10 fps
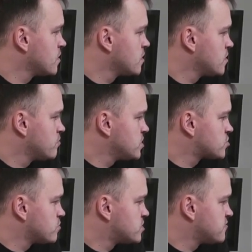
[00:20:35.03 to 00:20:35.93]

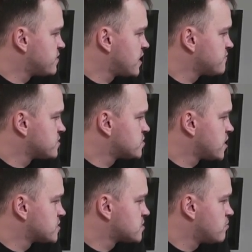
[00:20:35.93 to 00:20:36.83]
Bishop g5 is
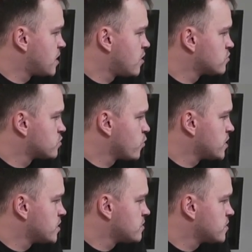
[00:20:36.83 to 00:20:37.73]
just about
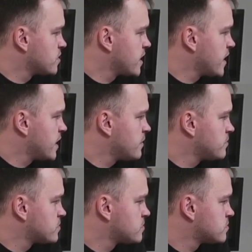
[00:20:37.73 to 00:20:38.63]
winning the
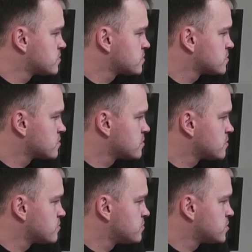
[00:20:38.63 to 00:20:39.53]
game.
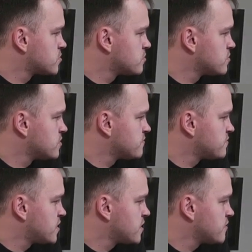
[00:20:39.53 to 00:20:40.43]
So bishop
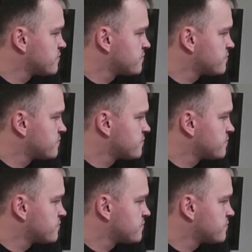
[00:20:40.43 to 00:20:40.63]
d5.